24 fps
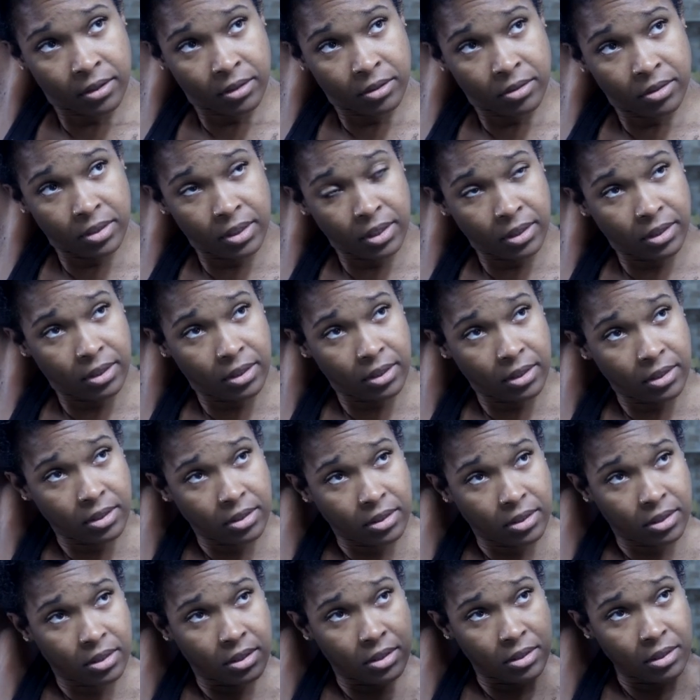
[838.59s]
You see
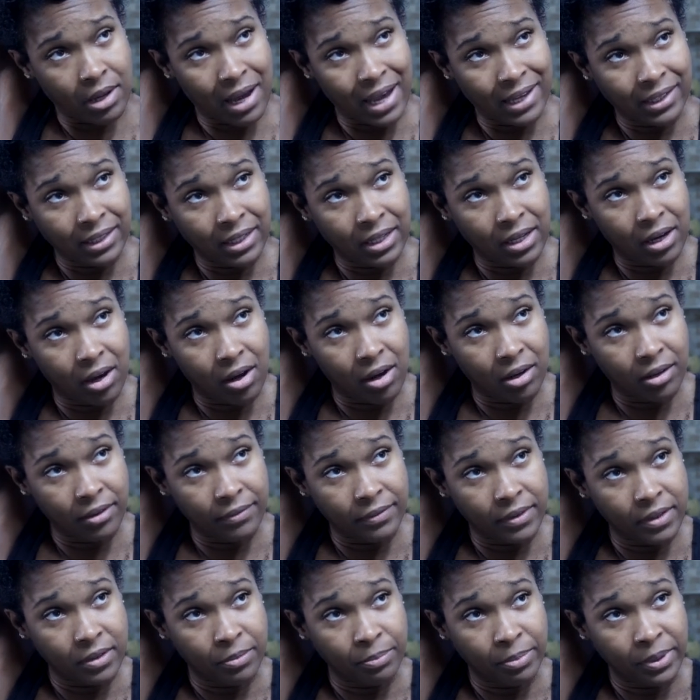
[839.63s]
this? So I need all
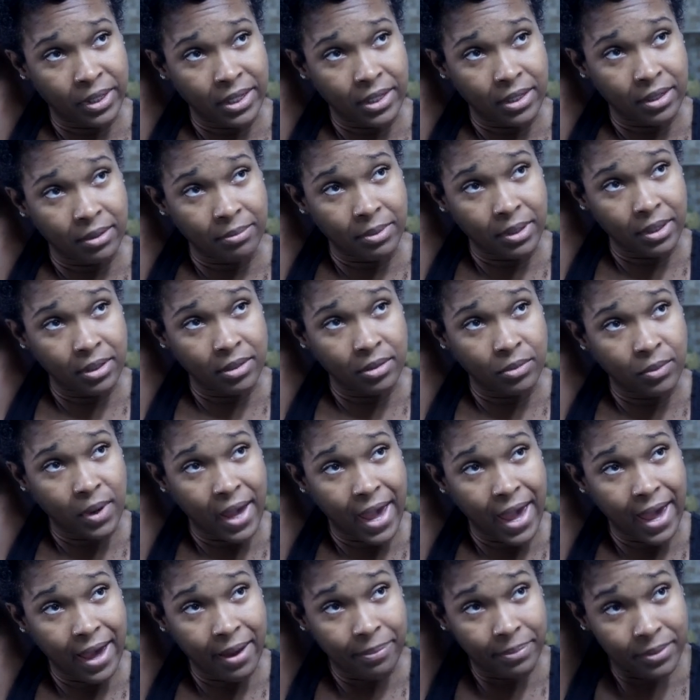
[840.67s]
of this blended because
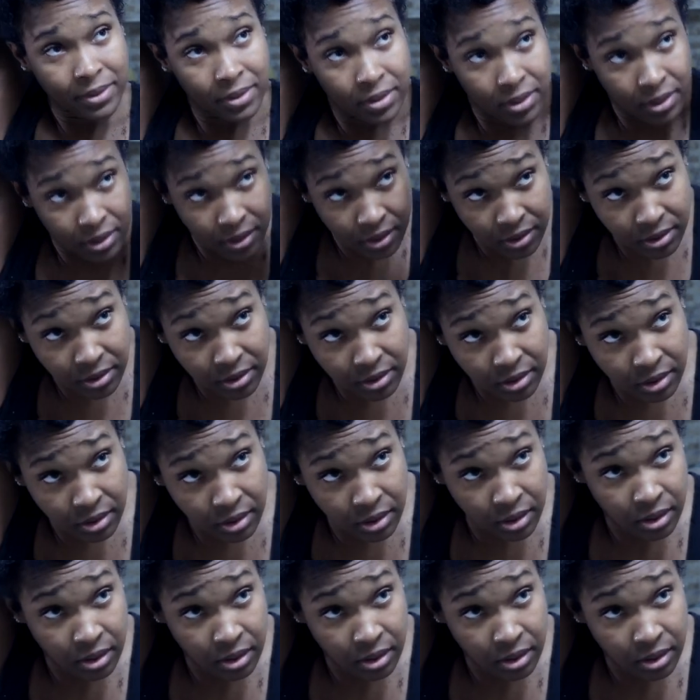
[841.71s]
what happens is